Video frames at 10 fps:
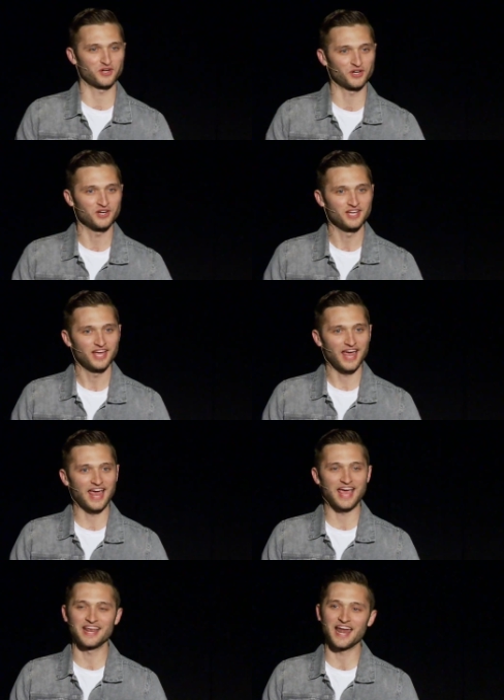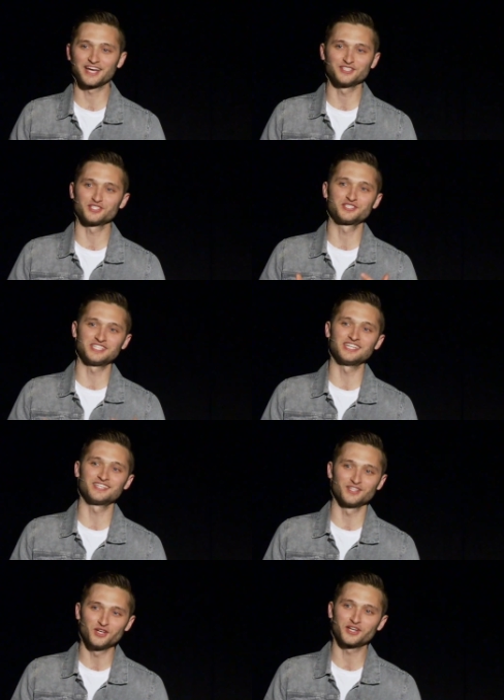her, and I could just see
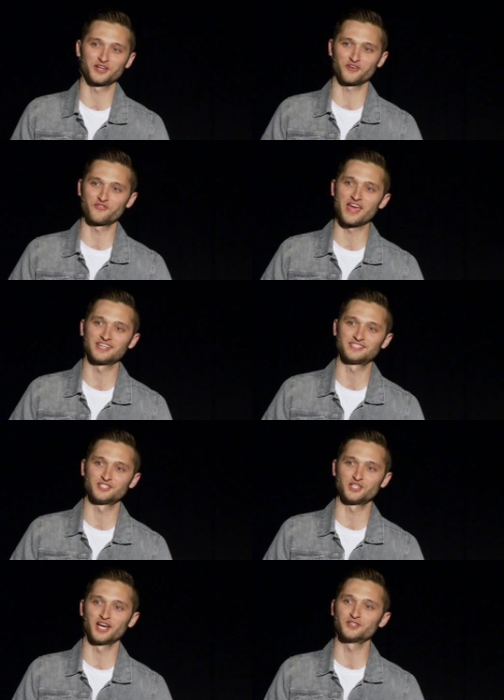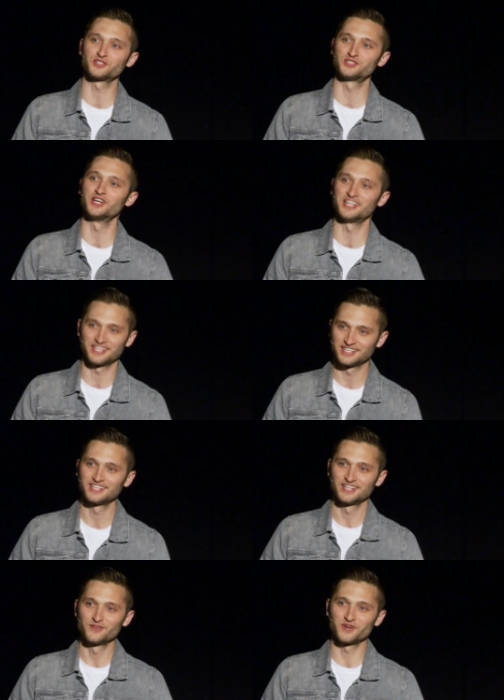the look in her face that she understood
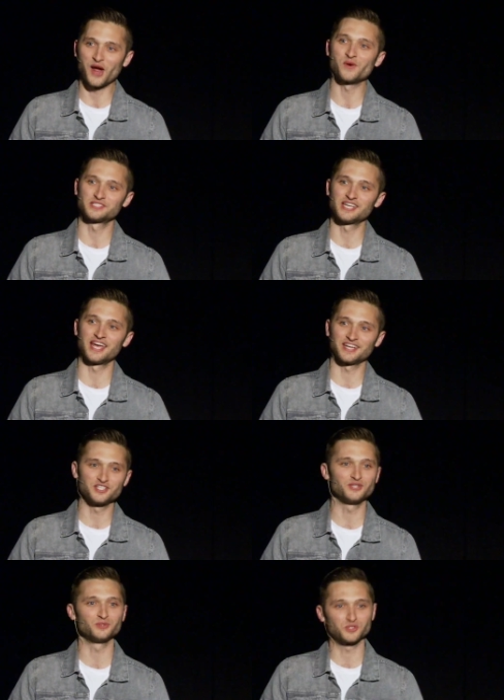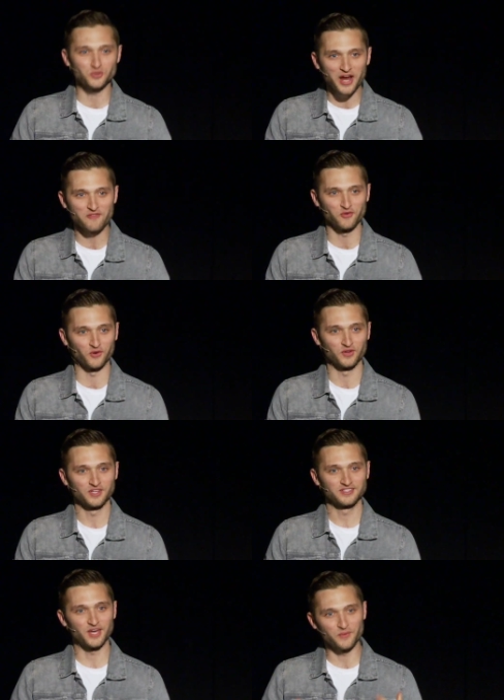what I was saying, and she was grateful
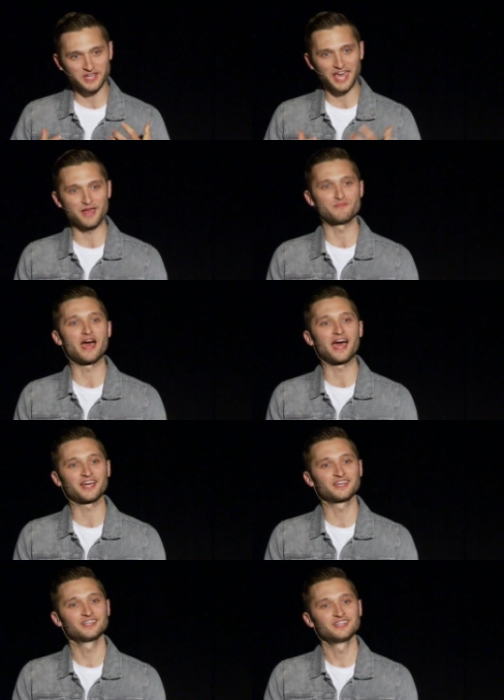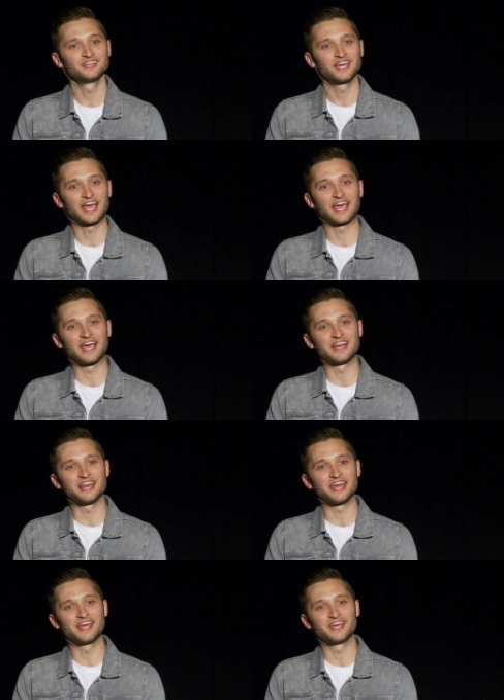that we came back. And
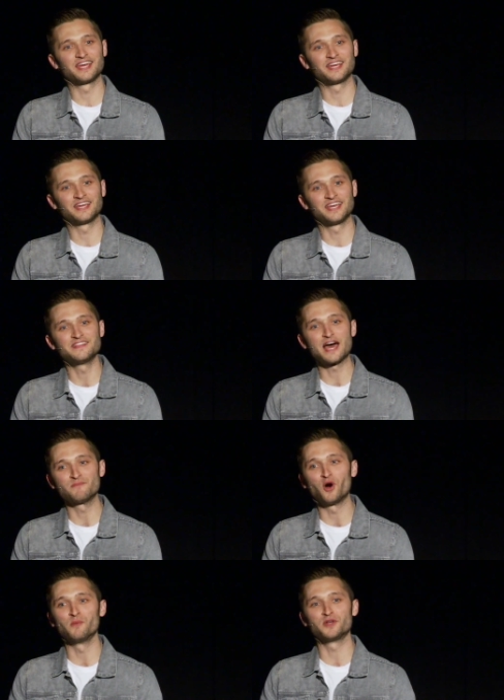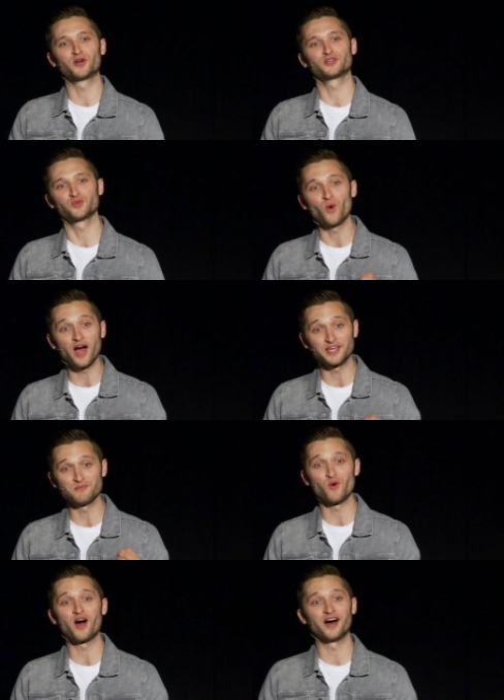in that moment, her toi et
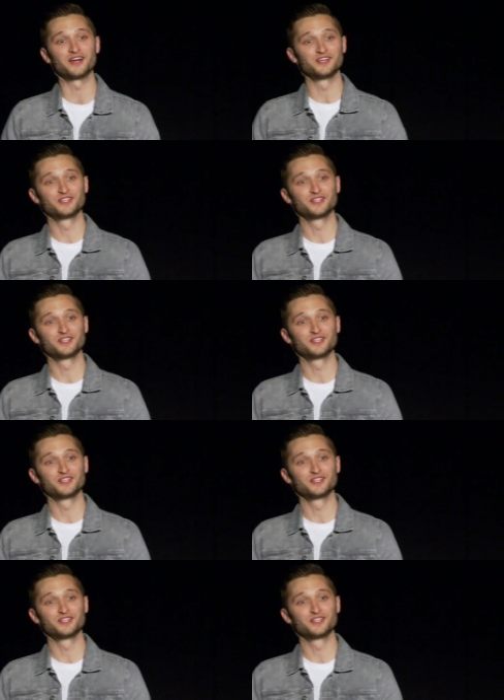moi